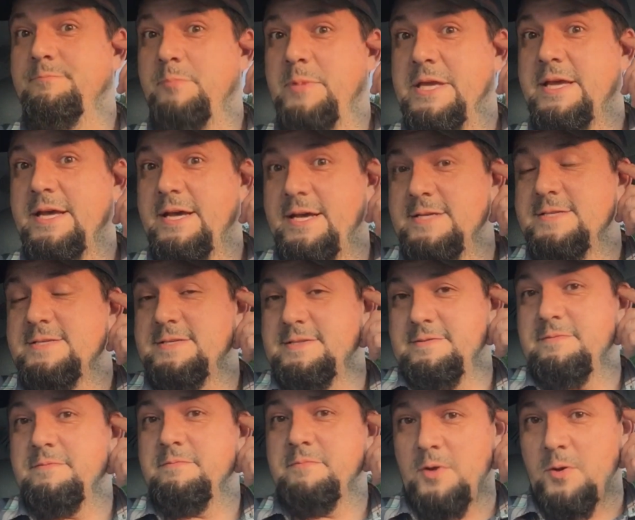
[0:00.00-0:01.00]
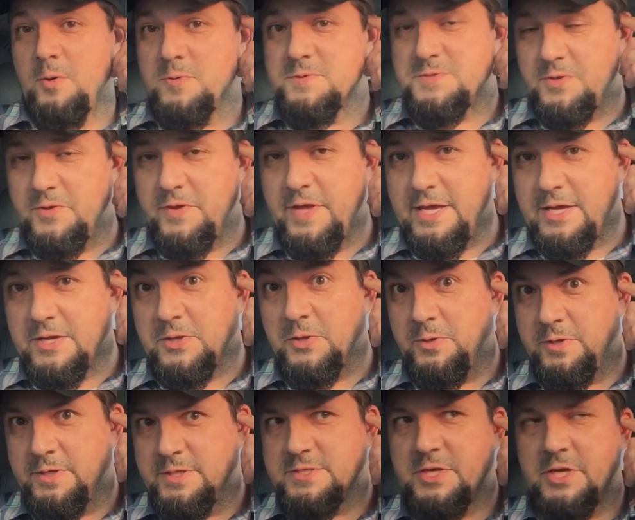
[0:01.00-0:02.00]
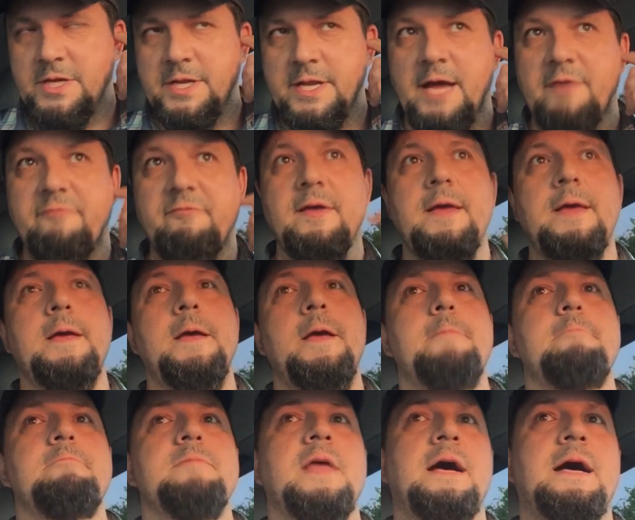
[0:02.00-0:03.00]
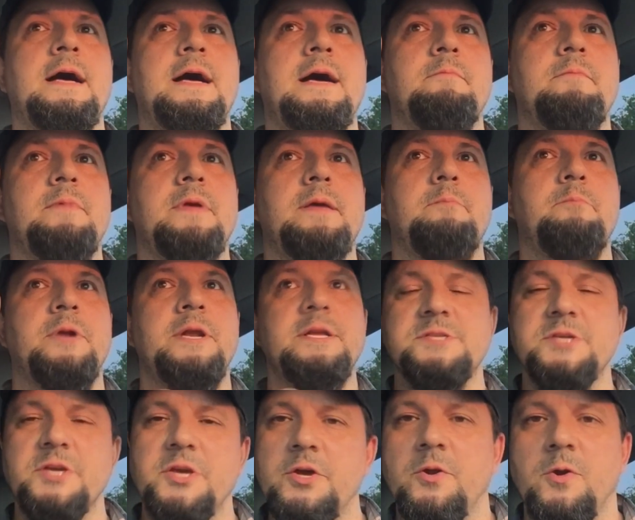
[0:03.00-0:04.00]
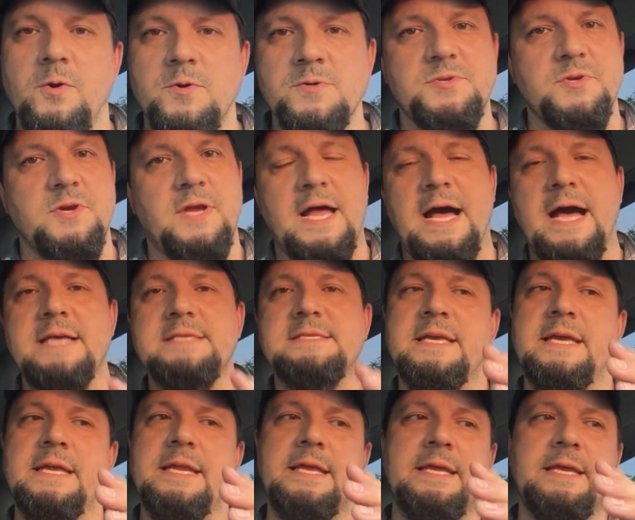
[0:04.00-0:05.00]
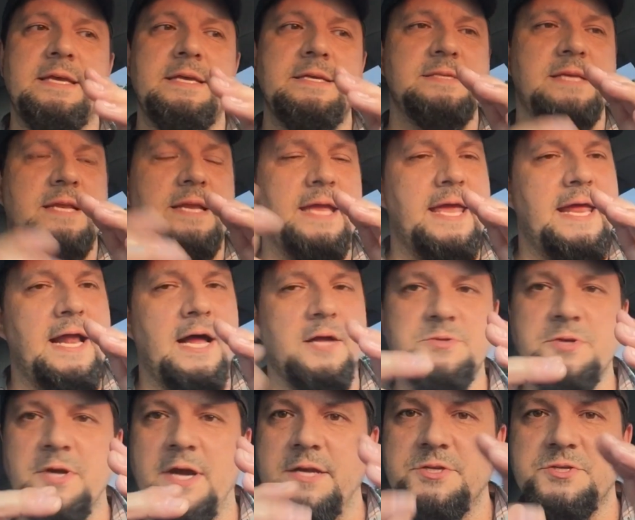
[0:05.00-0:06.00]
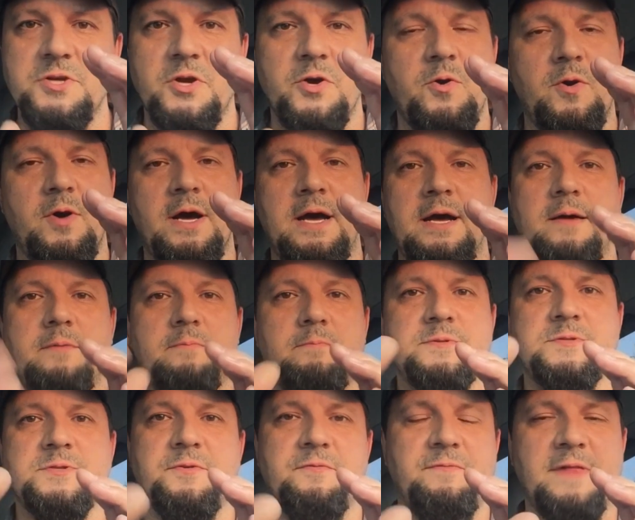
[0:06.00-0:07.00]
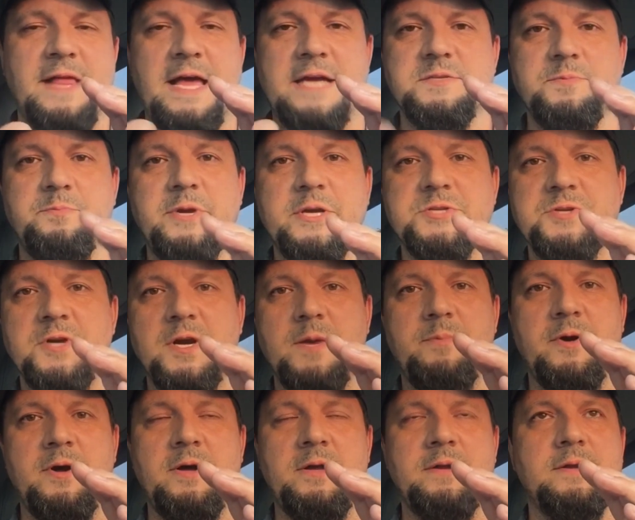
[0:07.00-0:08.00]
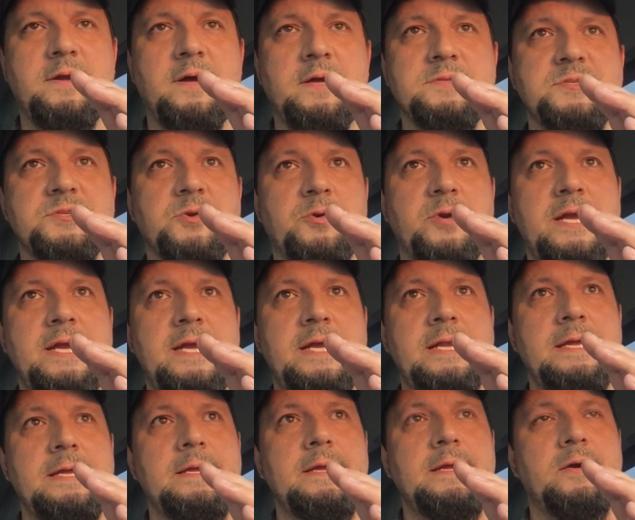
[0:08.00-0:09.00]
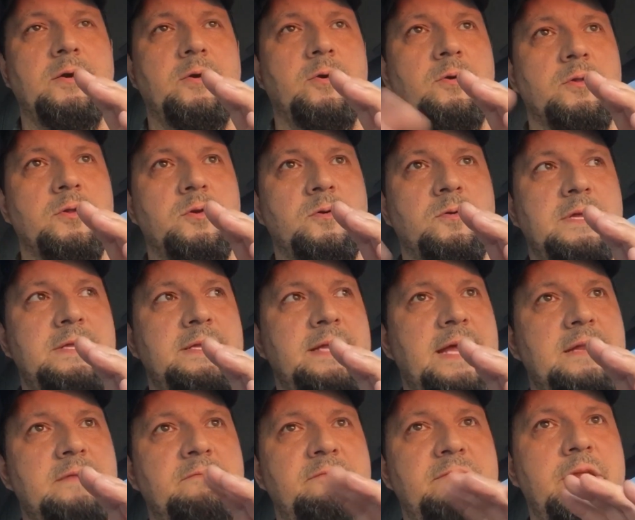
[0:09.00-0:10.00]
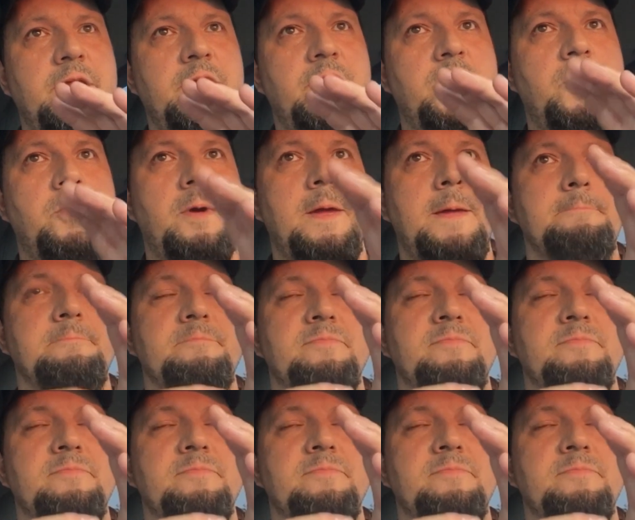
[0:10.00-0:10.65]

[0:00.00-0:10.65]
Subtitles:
because the holster they included is good enough. But it's a good holster, guys. It is, and again, I'll try to show, flash a picture up on screen, or a little addendum video.